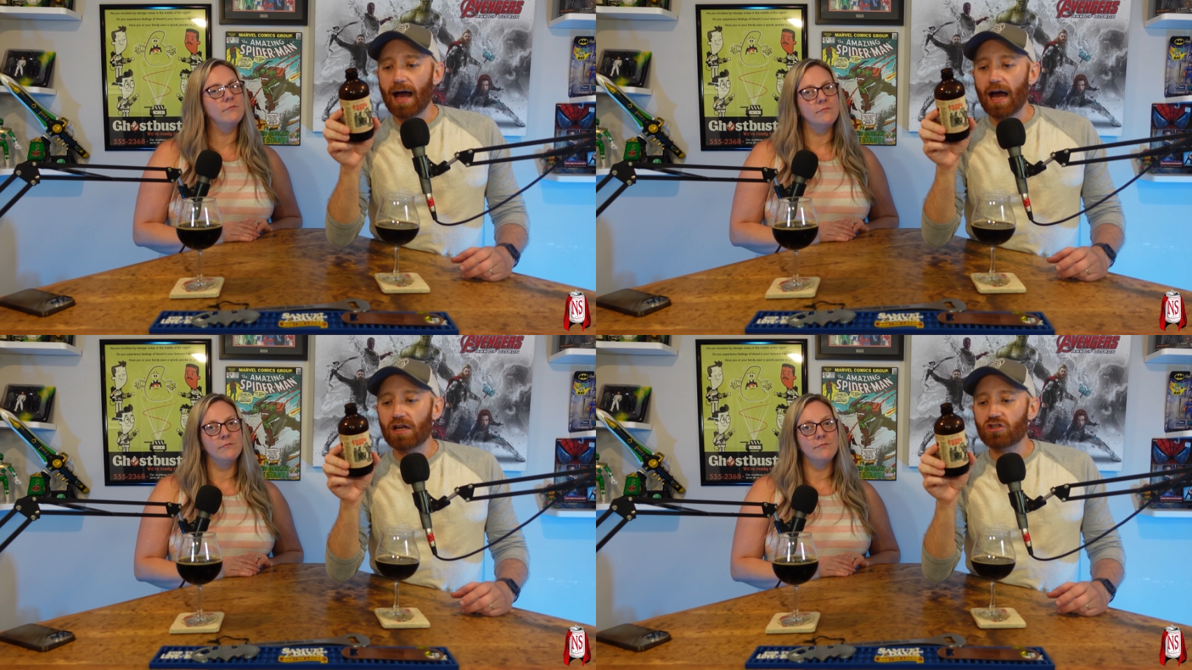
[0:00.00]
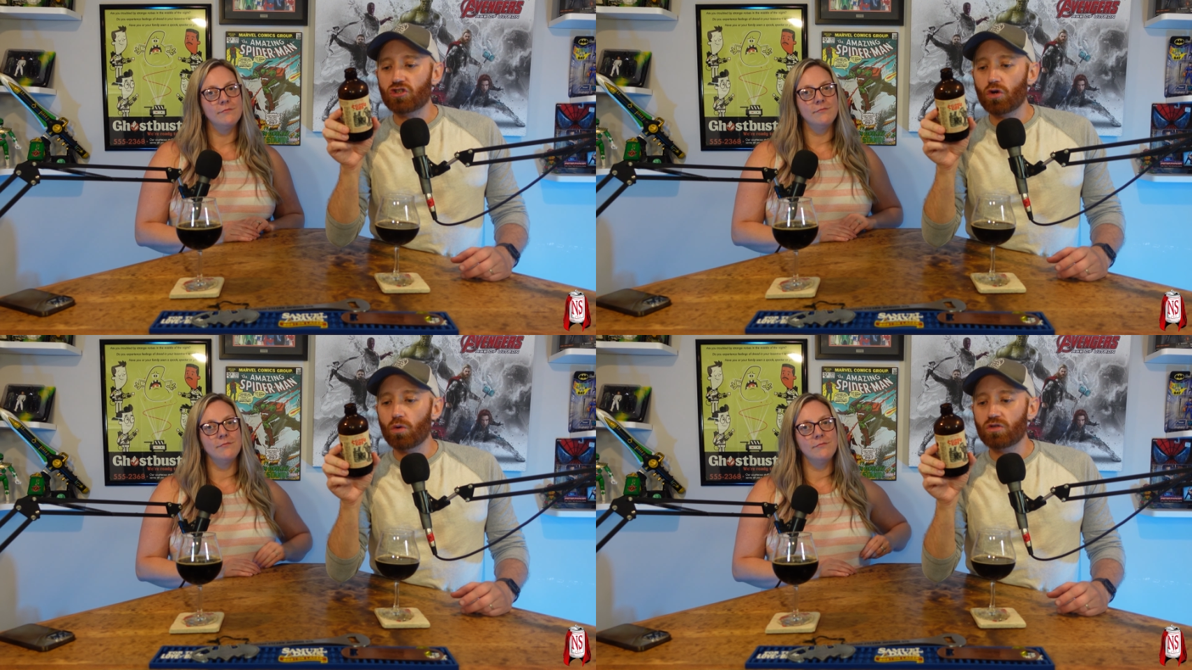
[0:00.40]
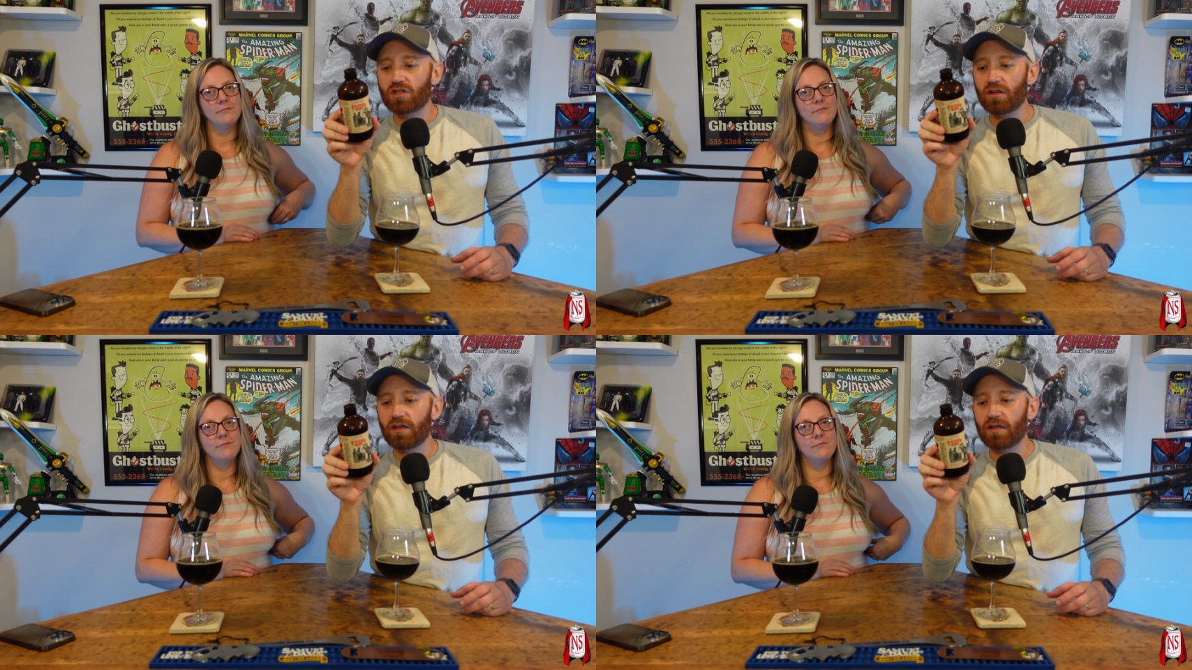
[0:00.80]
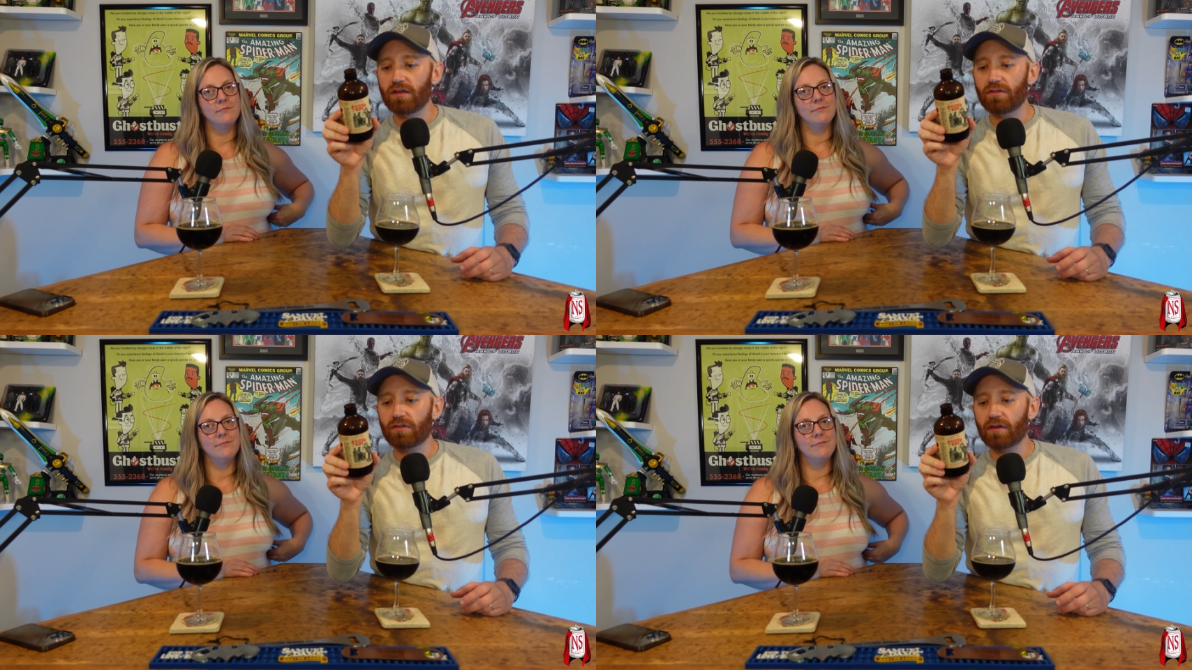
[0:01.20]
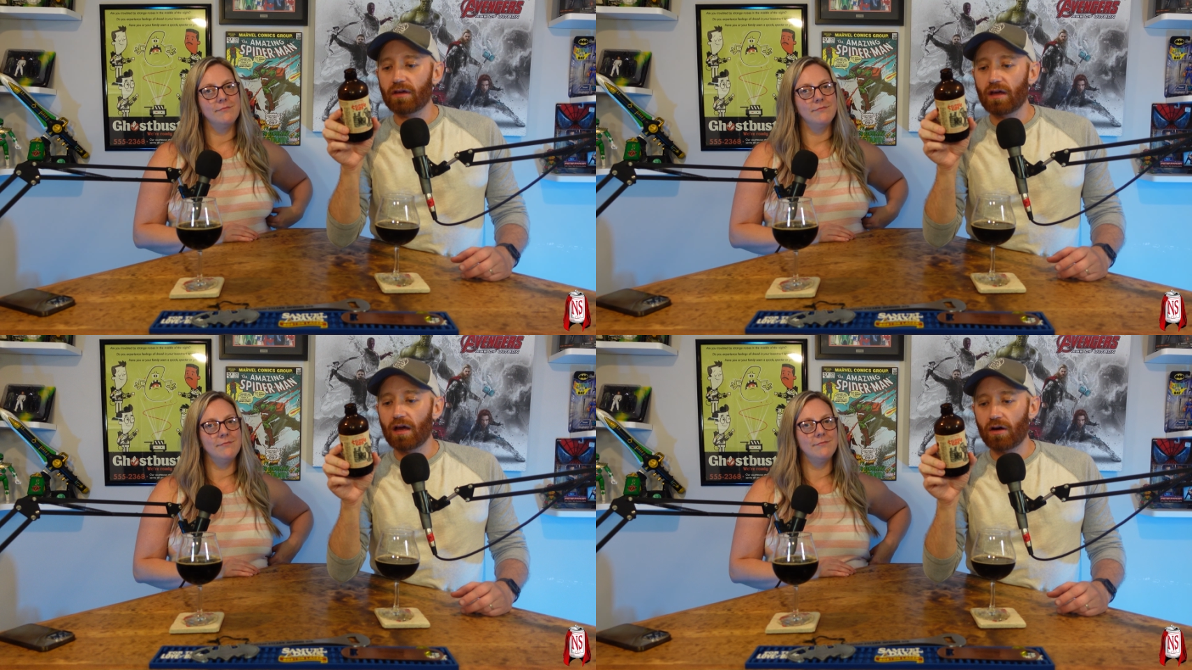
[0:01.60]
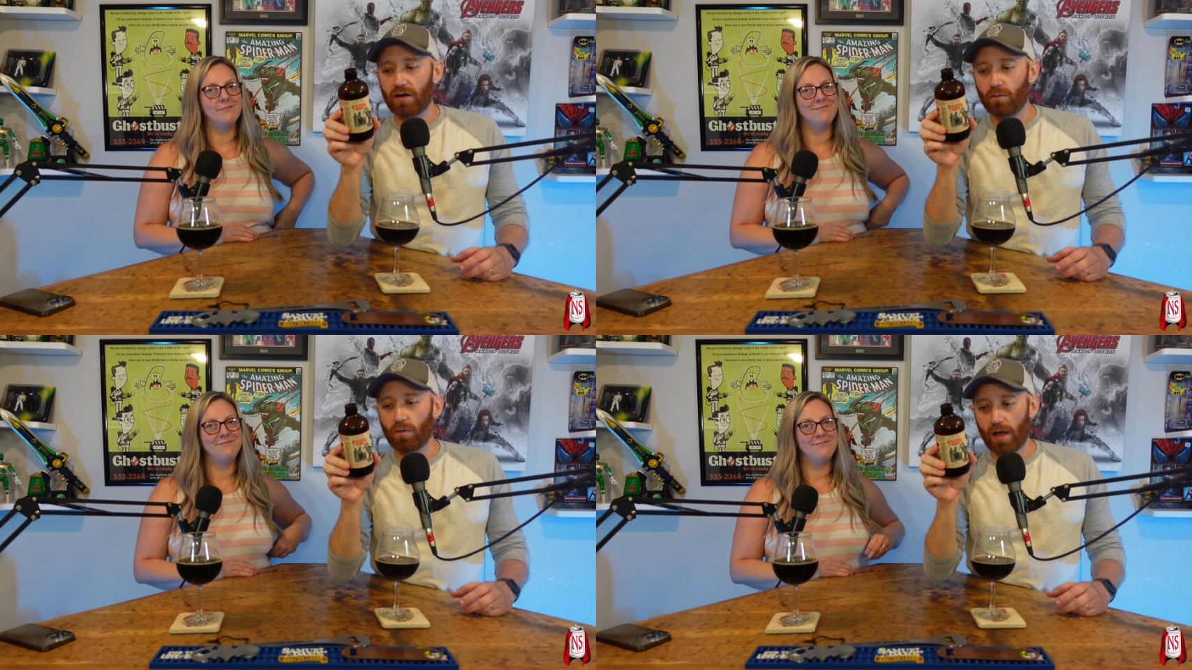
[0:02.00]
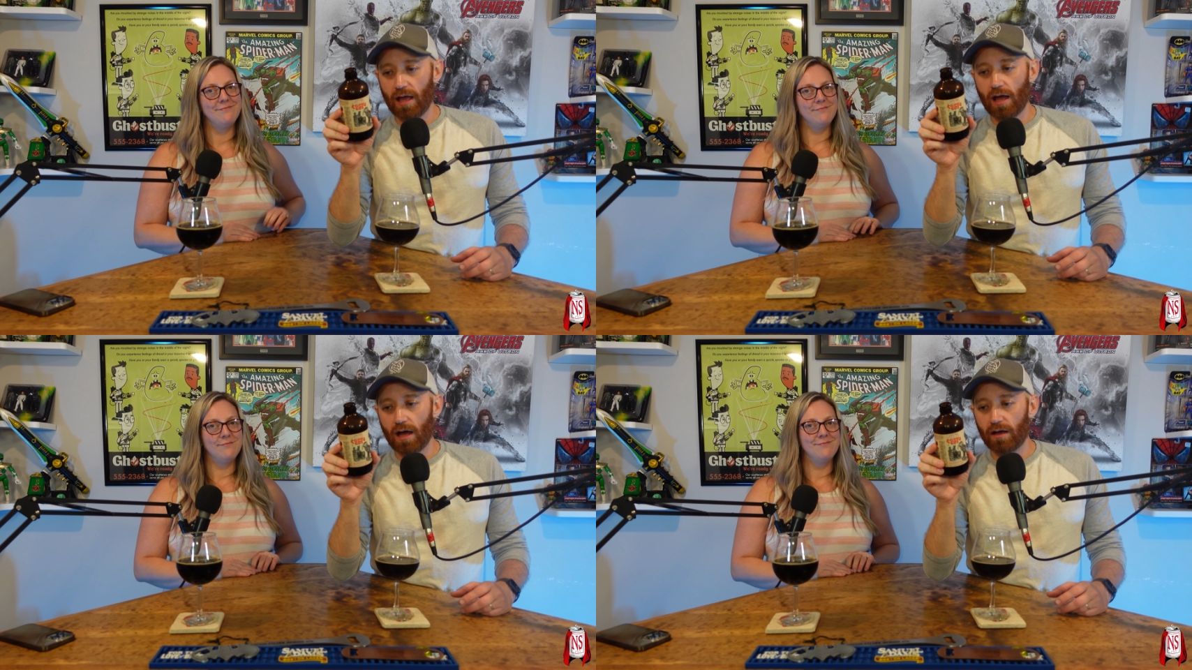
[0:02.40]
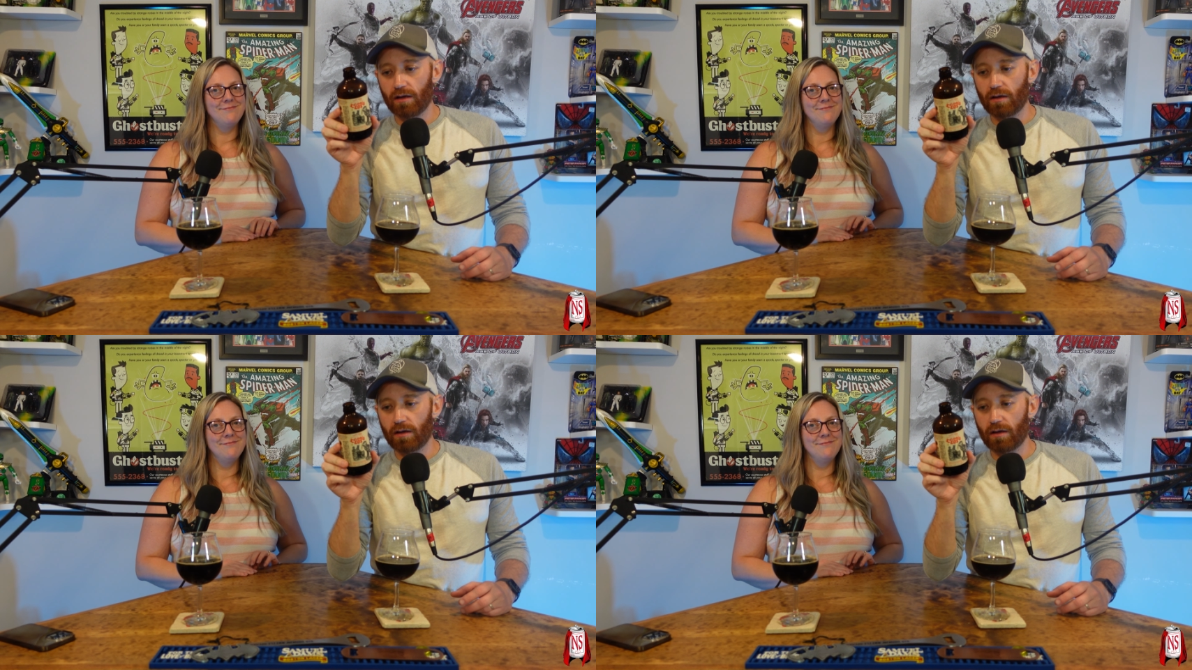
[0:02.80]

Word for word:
Speaker 1: ancho chilies are uh,